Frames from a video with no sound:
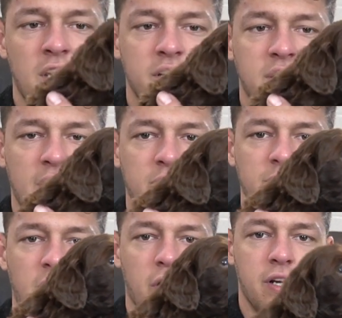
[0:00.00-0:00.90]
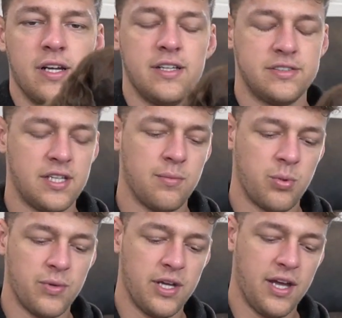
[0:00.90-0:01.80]
does have a very nice
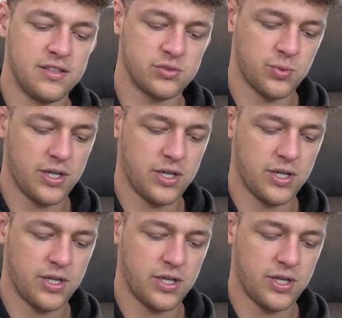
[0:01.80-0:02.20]
temperament as